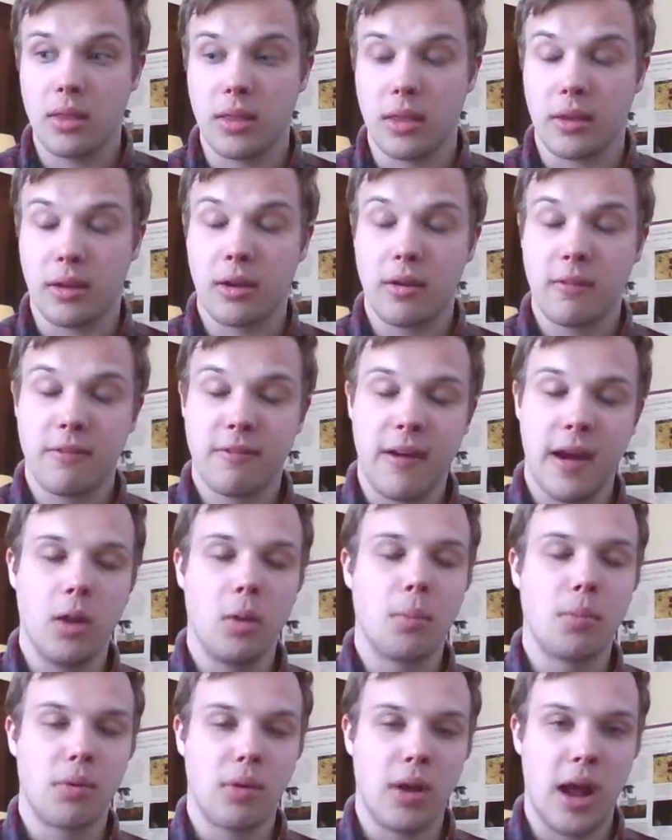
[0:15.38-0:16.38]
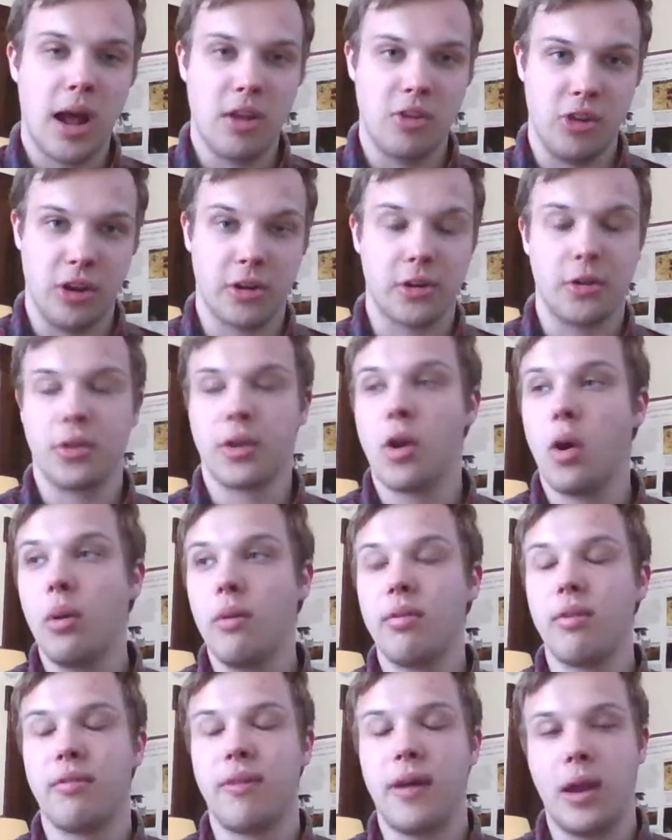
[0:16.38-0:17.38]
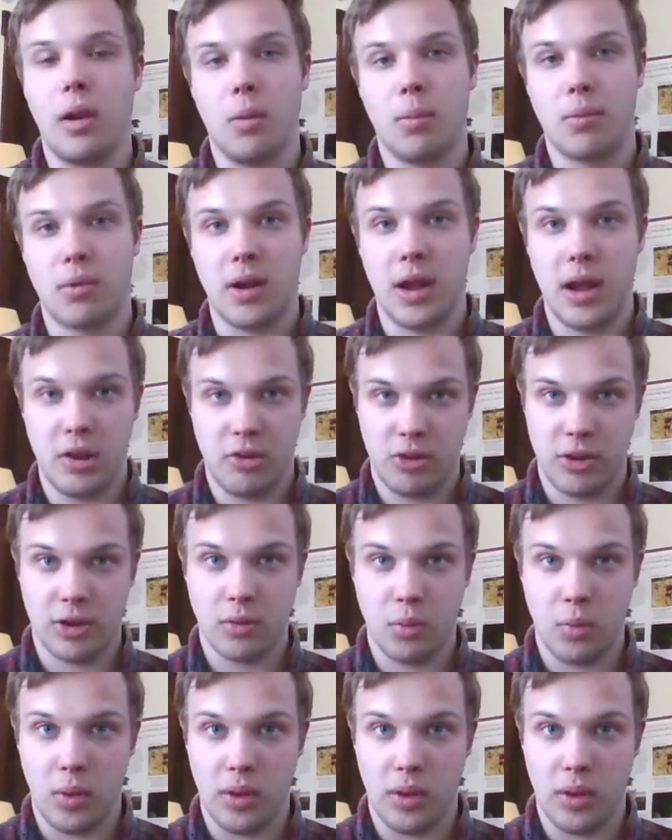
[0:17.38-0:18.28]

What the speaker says: The final project, or the goal of the final project,